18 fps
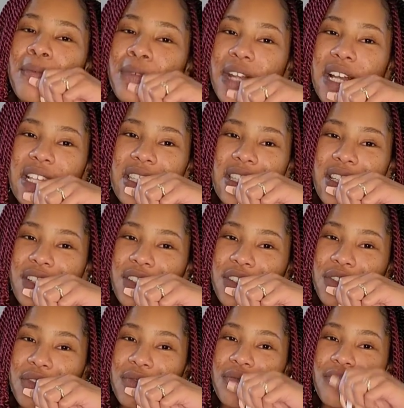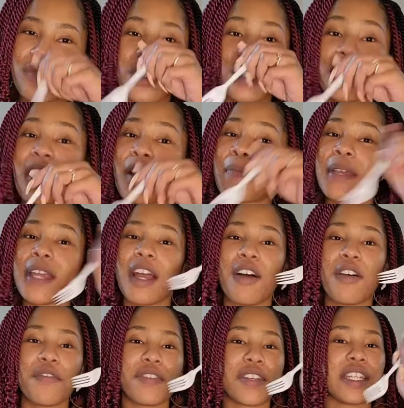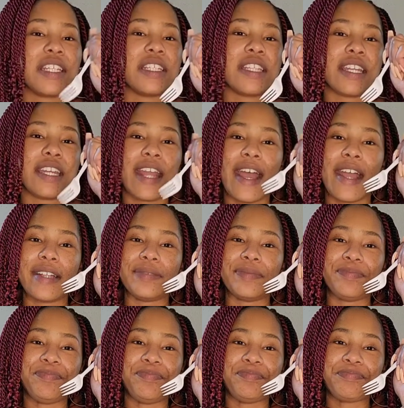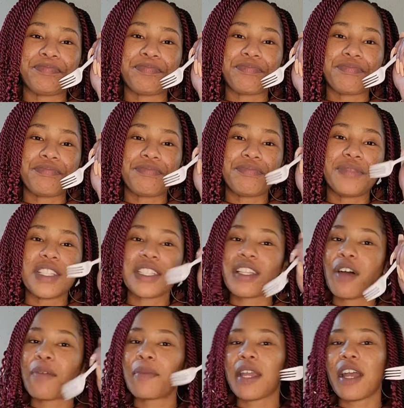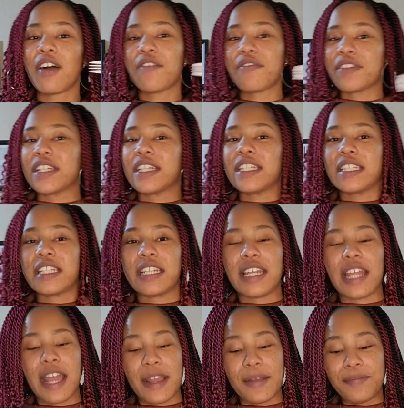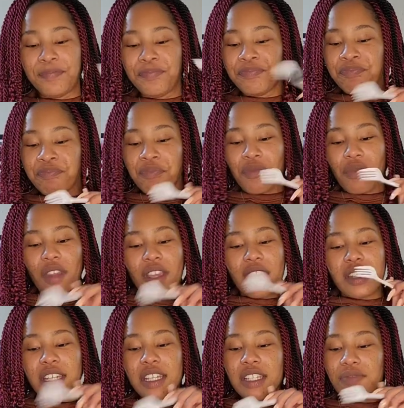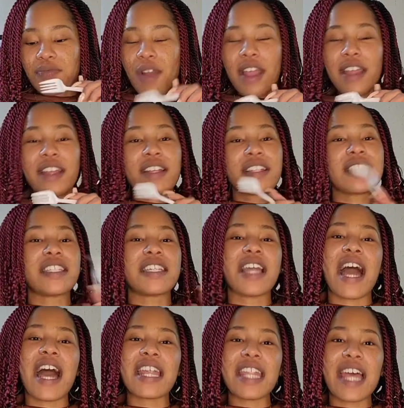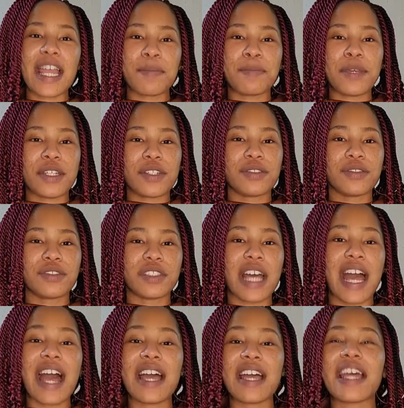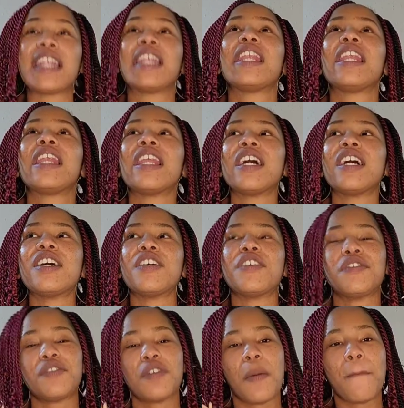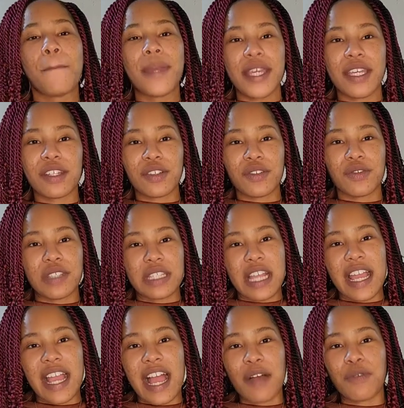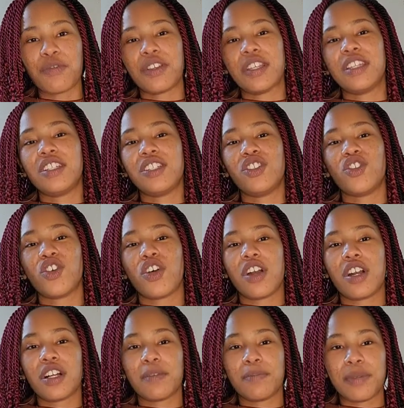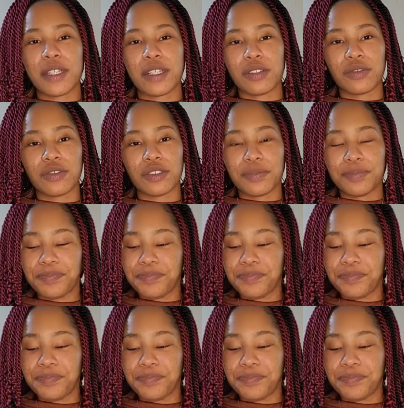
when I tell you, this gonna be gone for the end of the night. This gonna be gone for the end of the night. This right here, see, I like pickles. I love pickles. Like, I will eat a jar of pickles.